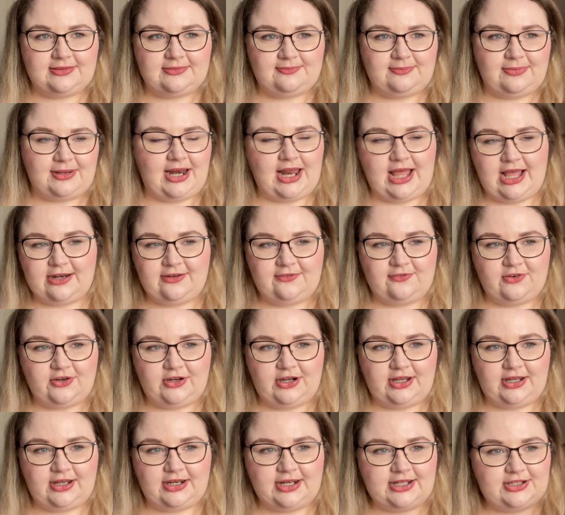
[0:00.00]
planned for
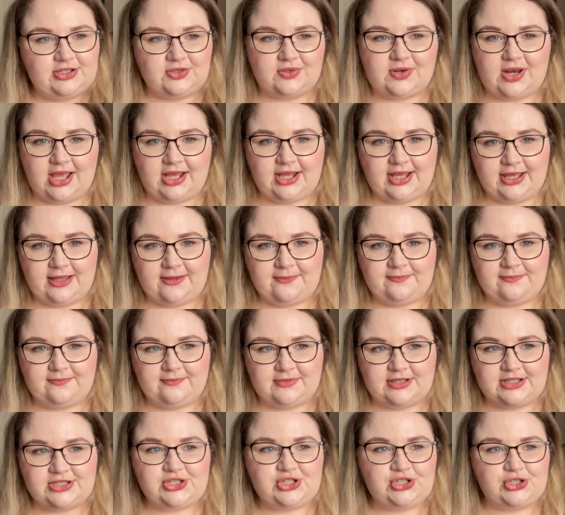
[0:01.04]
it and I don't like it.
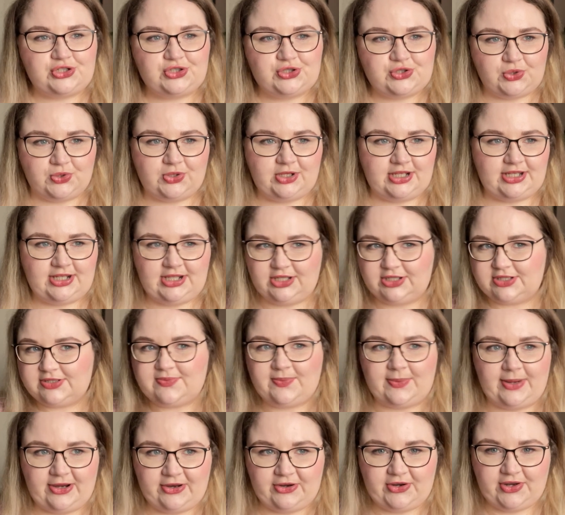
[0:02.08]
It's too short, it looks
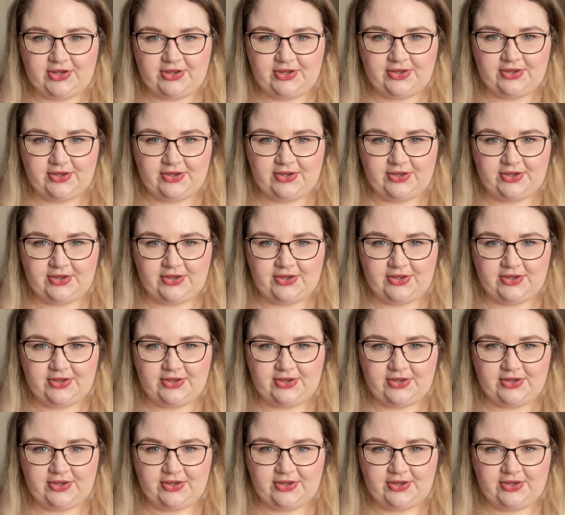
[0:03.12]
weird.